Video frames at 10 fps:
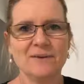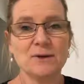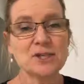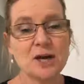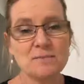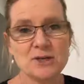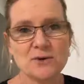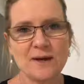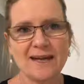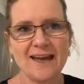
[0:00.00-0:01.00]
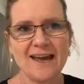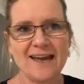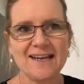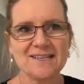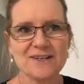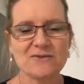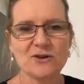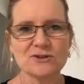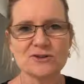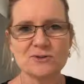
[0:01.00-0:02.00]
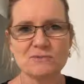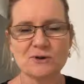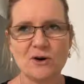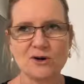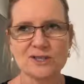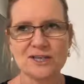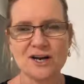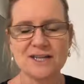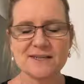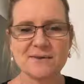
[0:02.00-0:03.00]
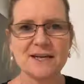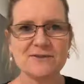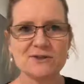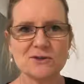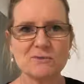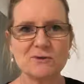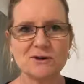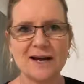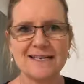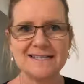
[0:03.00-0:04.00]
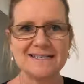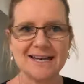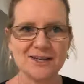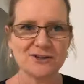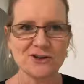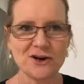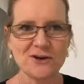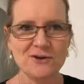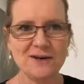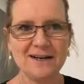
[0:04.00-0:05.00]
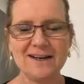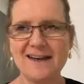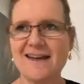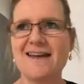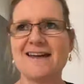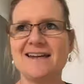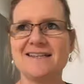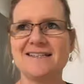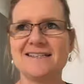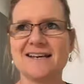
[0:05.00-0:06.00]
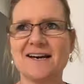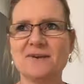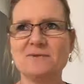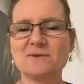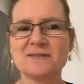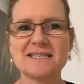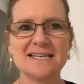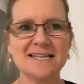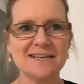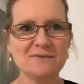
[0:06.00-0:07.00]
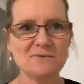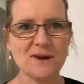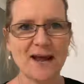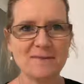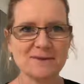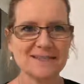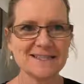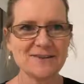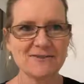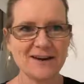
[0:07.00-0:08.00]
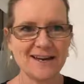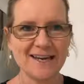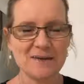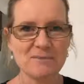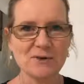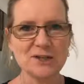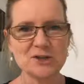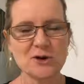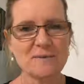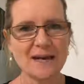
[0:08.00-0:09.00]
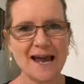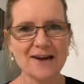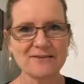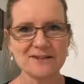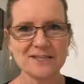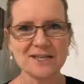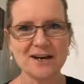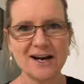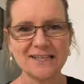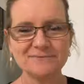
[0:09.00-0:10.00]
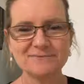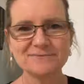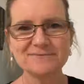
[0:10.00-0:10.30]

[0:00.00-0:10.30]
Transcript: which I'm doing. And I've got Zumba on tonight, so I'm going to give Zumba a second go, and we'll see what happens, see if I get more enjoyment out of it tonight.